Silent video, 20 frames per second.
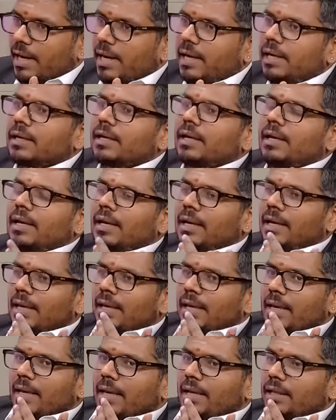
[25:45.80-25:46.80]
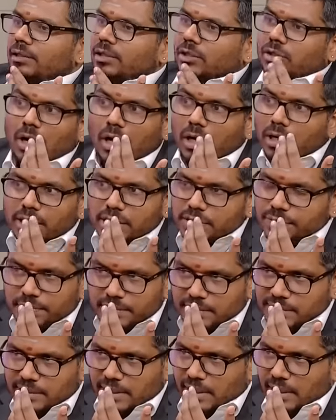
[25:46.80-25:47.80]
And the Congress
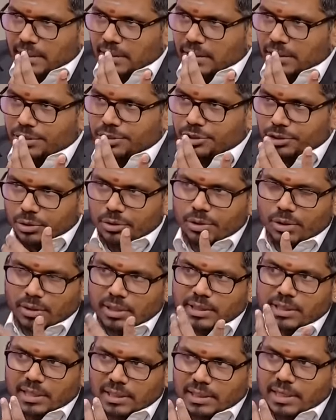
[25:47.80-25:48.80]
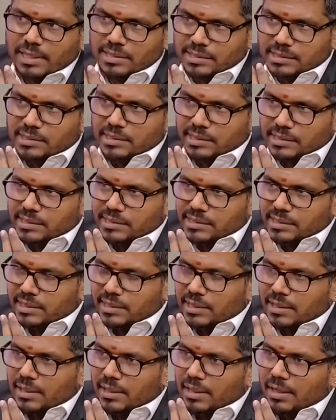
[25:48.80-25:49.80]
would say, should you recognize this,
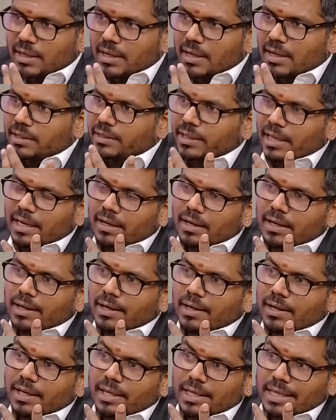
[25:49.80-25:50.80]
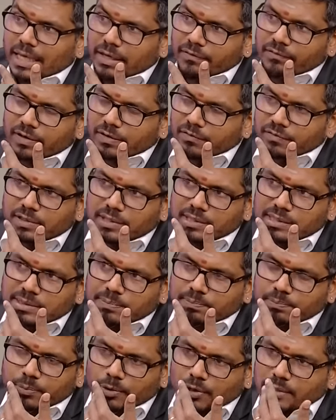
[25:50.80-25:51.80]
then even if there is
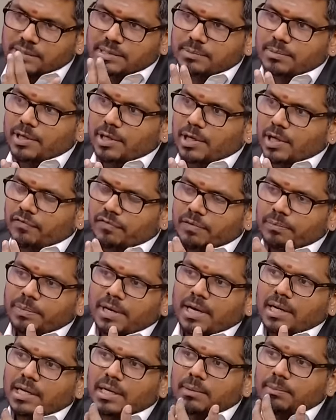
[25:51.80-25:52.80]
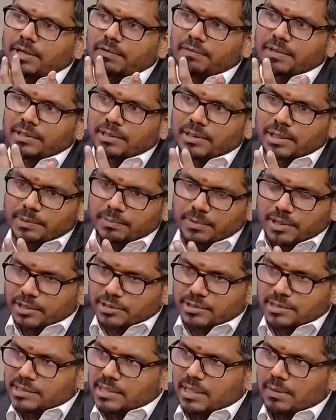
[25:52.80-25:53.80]
a possibility of a parley between the
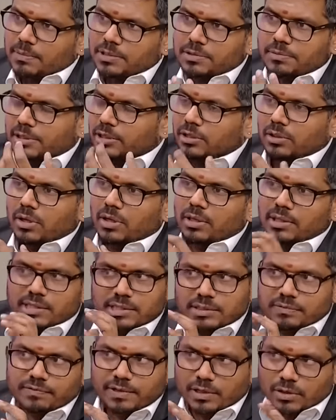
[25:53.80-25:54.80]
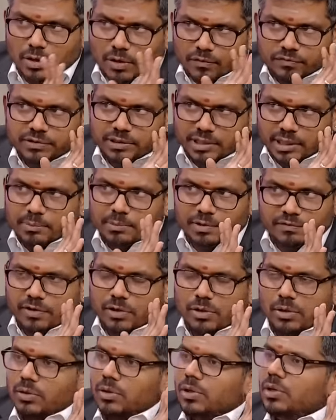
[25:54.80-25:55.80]
British establishment and the Congress, we are off the table. We
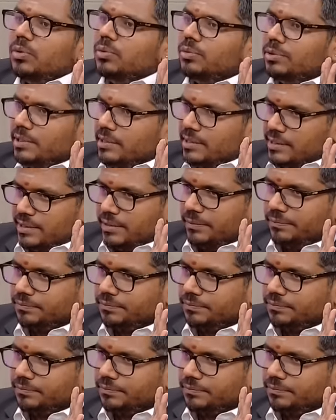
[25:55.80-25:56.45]
are not going to do this.